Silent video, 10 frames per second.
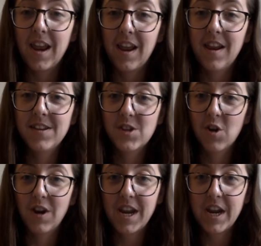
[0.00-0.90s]

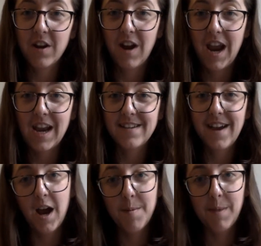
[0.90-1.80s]
Inserting here a
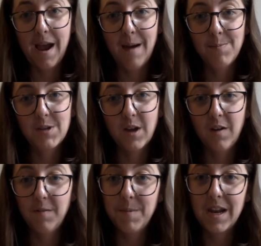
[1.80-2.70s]
time lapse
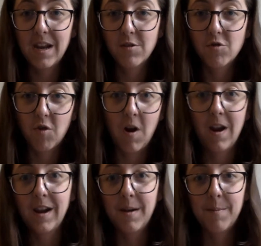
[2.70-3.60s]
of me
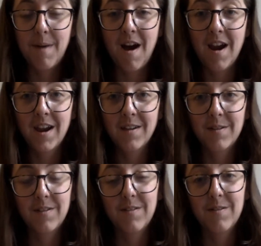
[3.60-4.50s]
drawing my
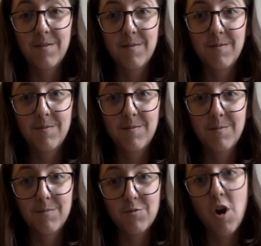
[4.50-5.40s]

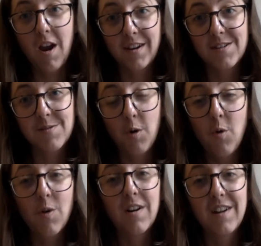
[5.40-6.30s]
drawings.
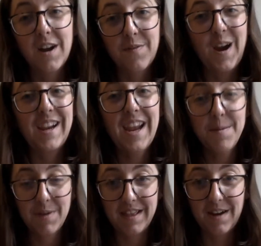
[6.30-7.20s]
Or, if I can't
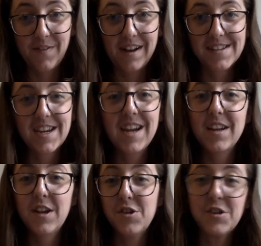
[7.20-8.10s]
be that fancy,
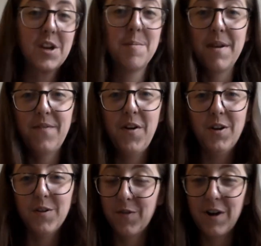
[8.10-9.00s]
it's just going to be a
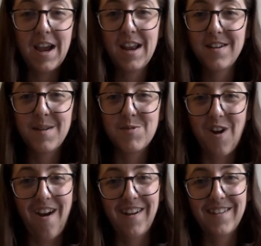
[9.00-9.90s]
photo of what I ended up
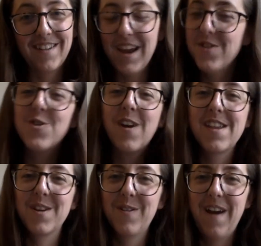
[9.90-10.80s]
drawing. Enjoy
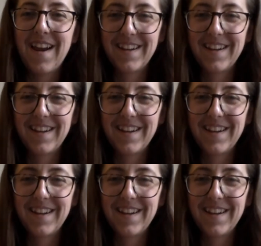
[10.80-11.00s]
either way.